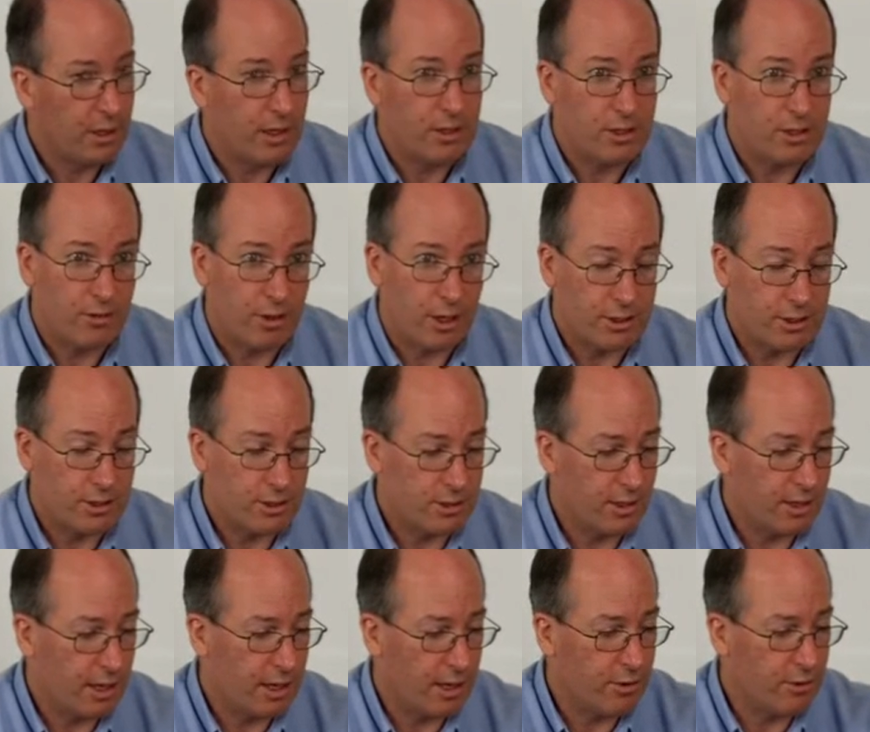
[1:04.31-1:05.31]

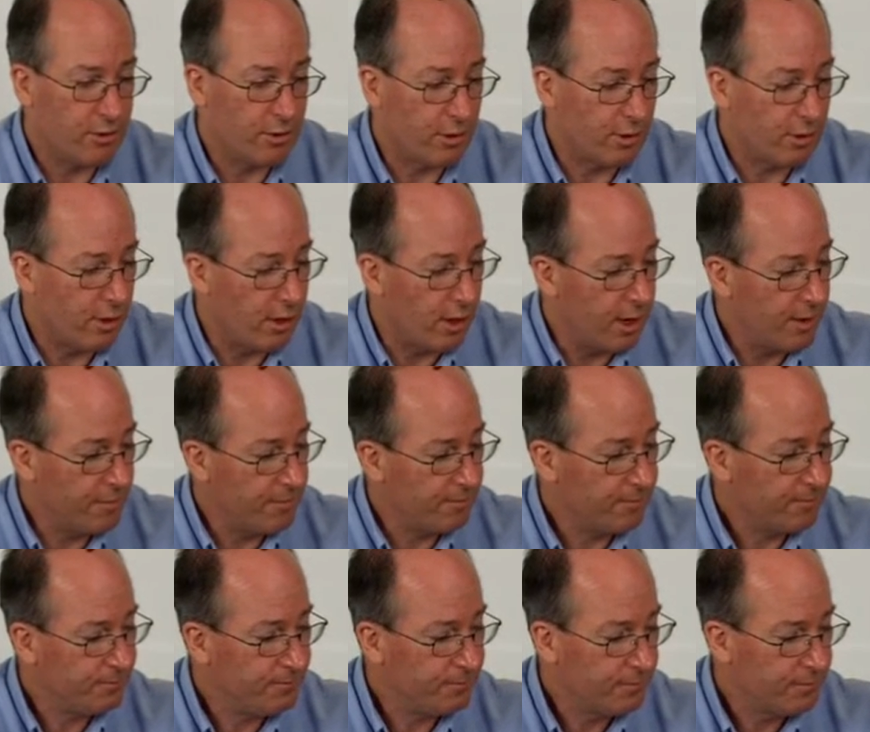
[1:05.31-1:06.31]
instructions on how to turn it
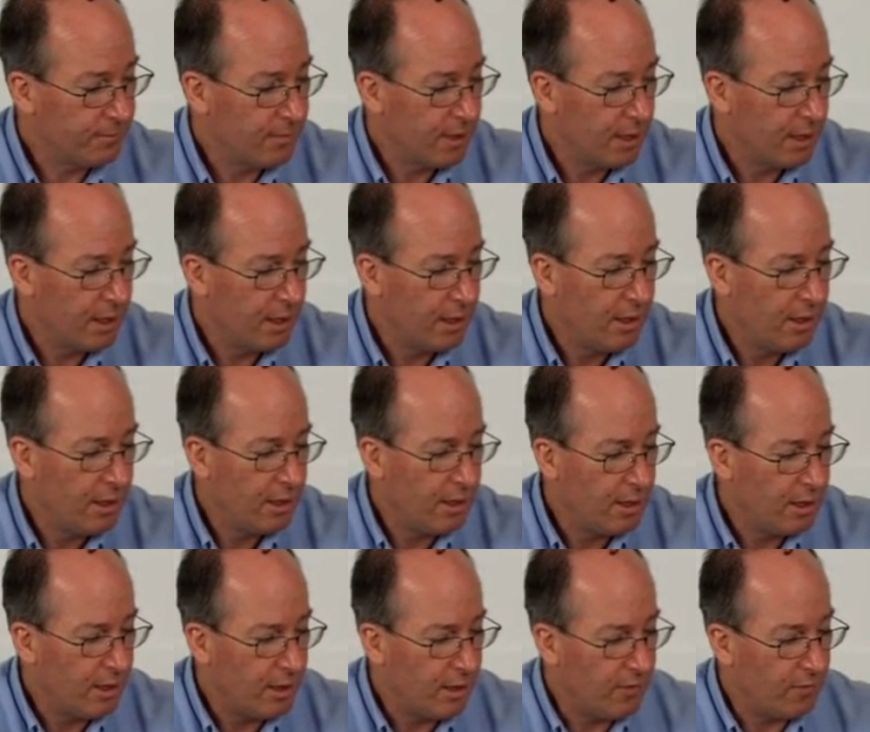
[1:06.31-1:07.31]
on,
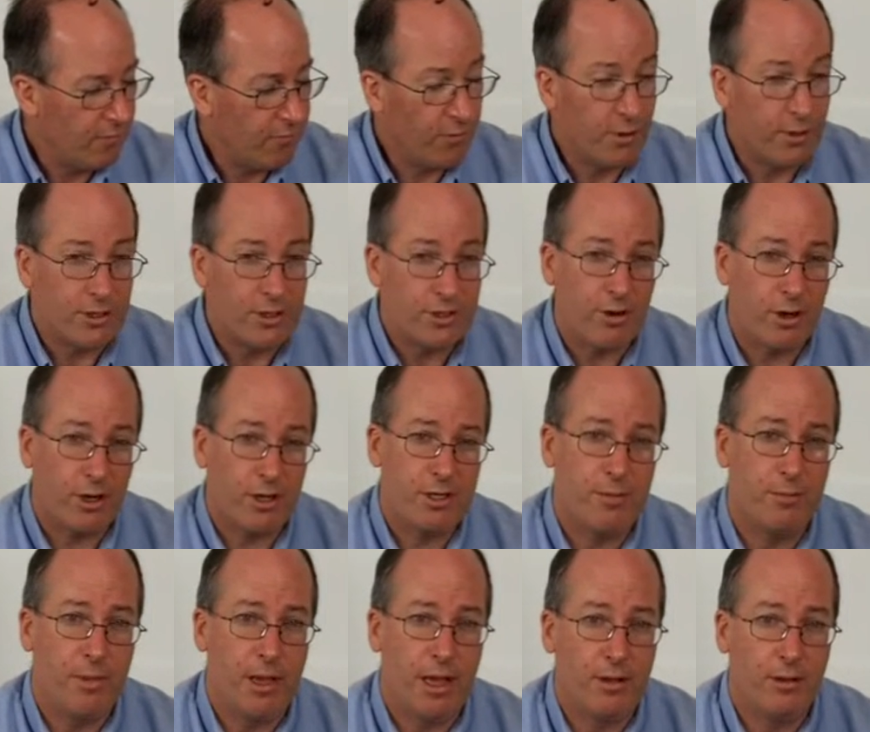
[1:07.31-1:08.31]
a full
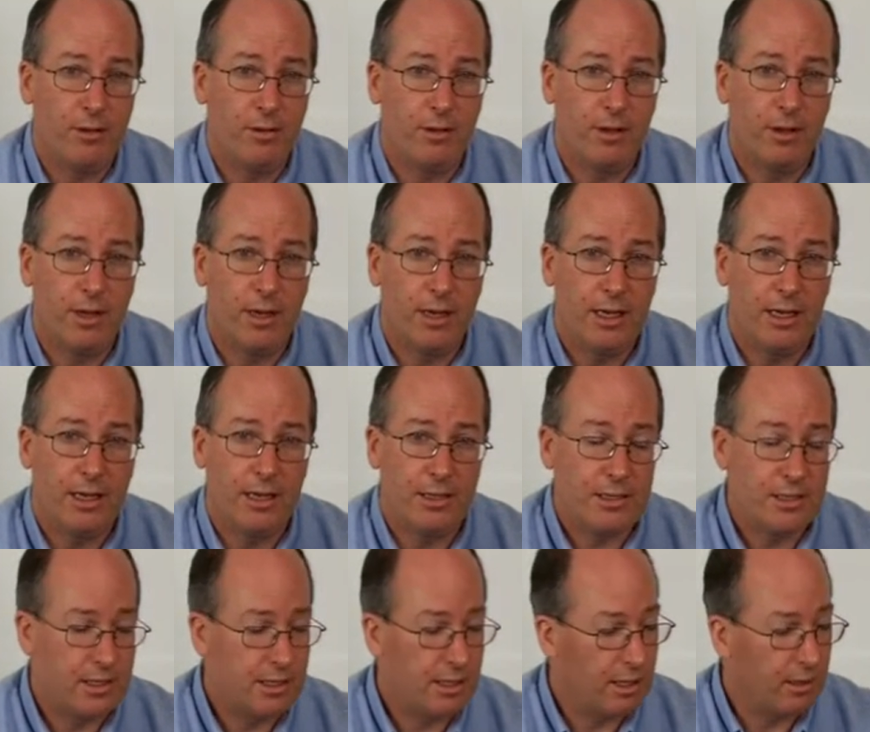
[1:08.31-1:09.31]
instruction manual on a, a
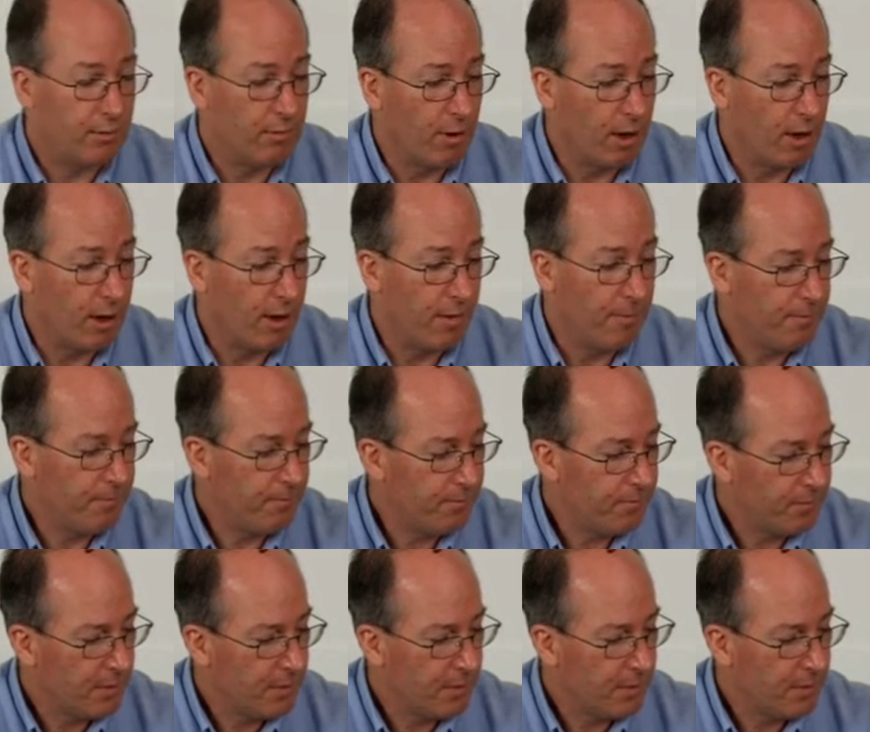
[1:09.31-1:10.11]
uh, CD-ROM,